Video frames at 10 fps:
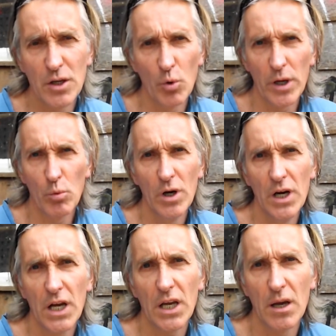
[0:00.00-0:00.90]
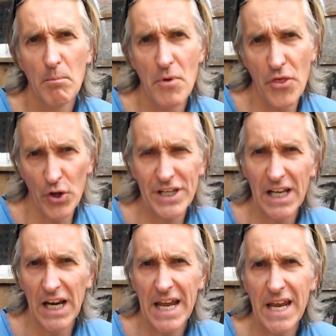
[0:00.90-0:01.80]
You want to work
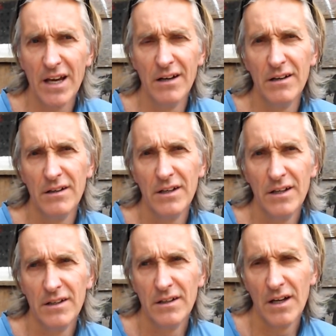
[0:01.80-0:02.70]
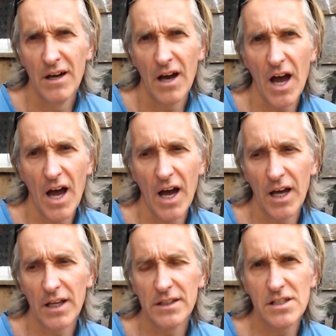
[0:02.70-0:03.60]
methodically,
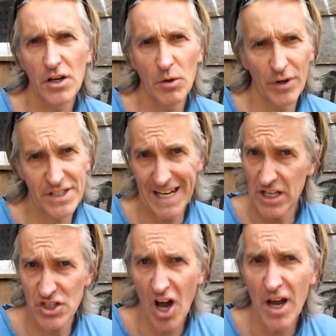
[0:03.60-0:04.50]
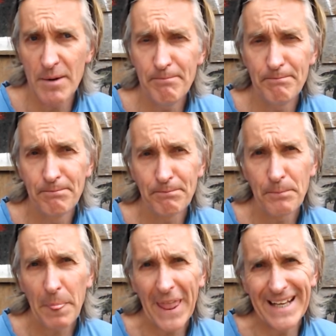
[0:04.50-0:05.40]
so you want to take your time.
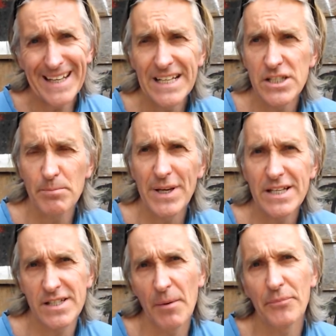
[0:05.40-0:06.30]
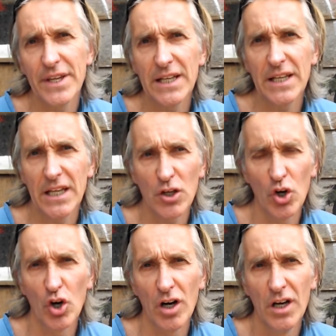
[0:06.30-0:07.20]
It needs to be something that
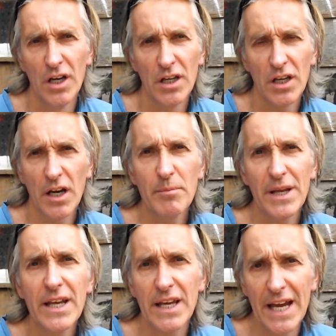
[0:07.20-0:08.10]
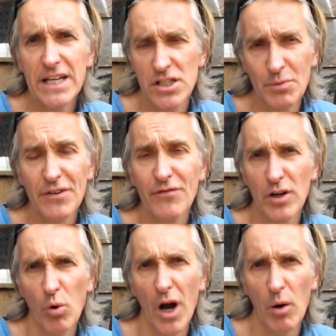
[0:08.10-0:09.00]
you're going to be engaged with for
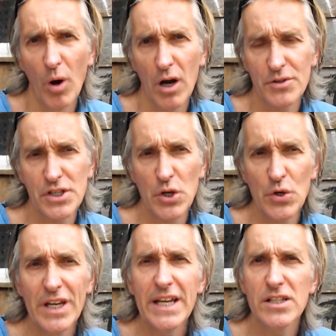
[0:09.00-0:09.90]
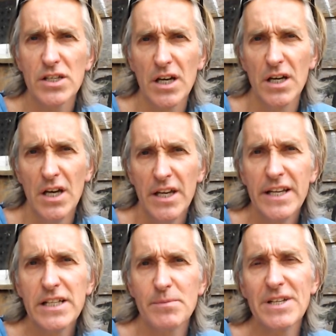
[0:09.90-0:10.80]
quite a while, so you needs to
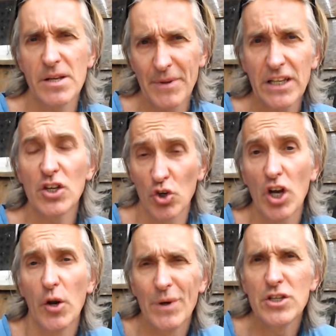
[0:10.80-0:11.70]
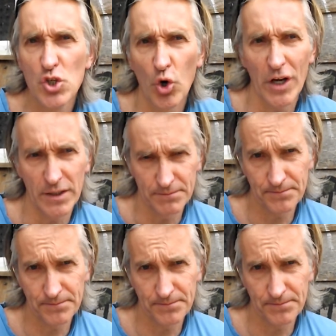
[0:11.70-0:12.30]
be something that you're going to enjoy.